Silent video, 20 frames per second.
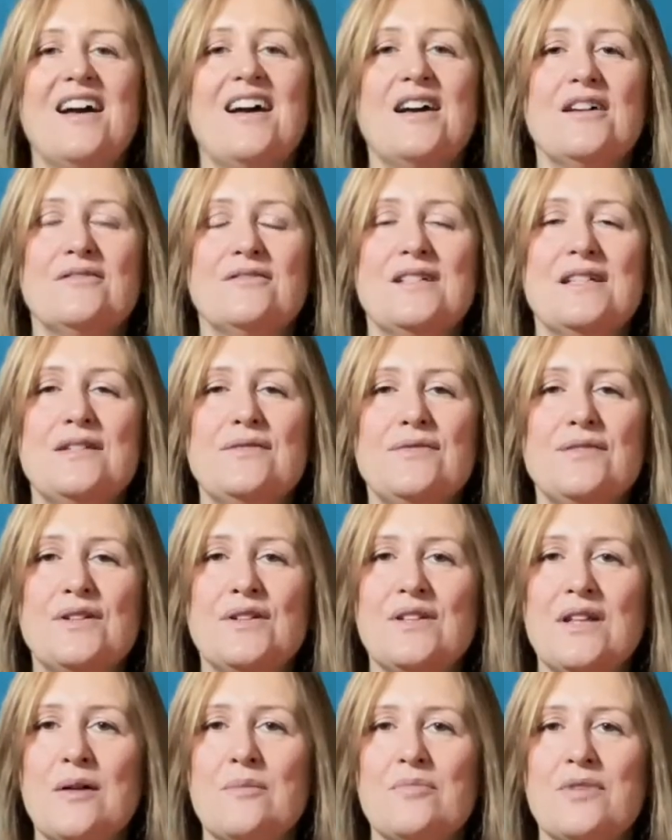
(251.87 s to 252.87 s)
Really feel
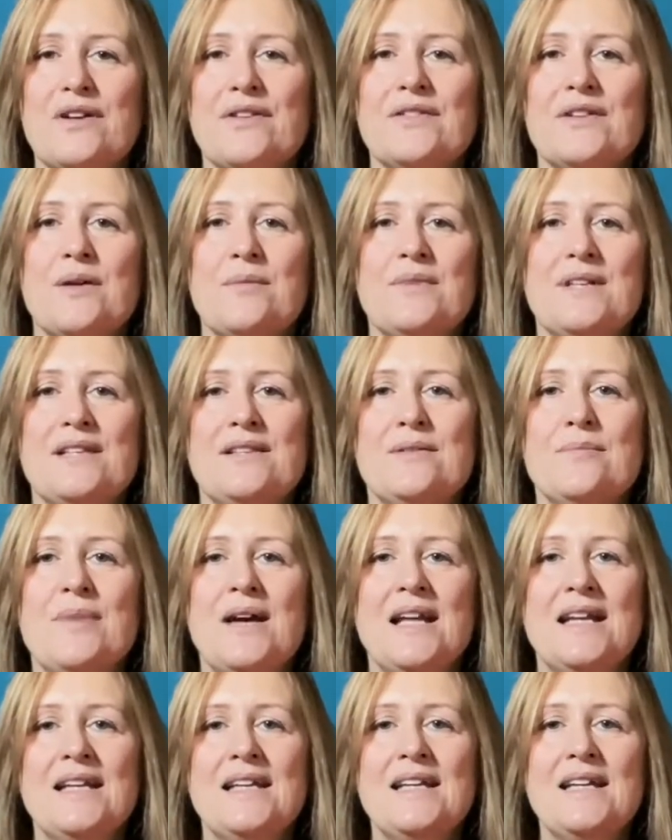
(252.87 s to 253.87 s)
that breath coming in the
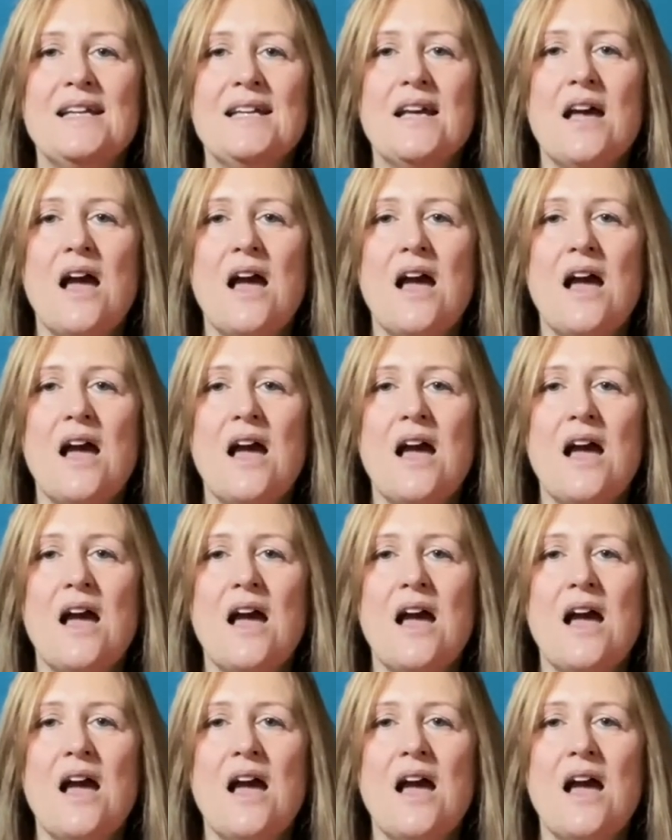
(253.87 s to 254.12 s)
belly.